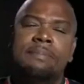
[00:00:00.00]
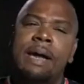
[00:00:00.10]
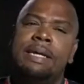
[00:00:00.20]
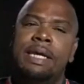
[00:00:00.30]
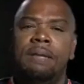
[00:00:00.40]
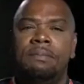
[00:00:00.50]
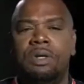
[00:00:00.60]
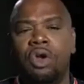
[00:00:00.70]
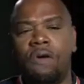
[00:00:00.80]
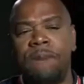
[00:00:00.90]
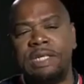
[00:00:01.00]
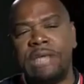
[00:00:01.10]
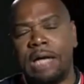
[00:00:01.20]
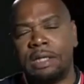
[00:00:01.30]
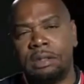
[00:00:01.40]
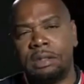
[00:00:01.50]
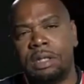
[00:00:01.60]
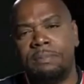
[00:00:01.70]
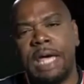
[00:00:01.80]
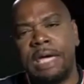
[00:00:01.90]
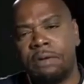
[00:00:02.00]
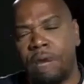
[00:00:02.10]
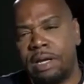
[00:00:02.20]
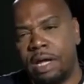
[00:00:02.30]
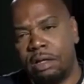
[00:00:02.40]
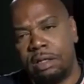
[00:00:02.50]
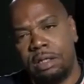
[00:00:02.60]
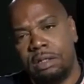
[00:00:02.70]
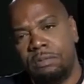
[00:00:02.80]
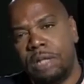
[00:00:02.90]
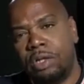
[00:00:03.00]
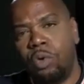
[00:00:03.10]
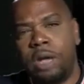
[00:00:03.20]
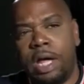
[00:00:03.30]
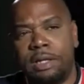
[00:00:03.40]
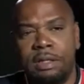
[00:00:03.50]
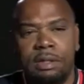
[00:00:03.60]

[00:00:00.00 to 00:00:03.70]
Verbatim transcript: in my D M. Get off my job. I'm taking right now. We're not doing that.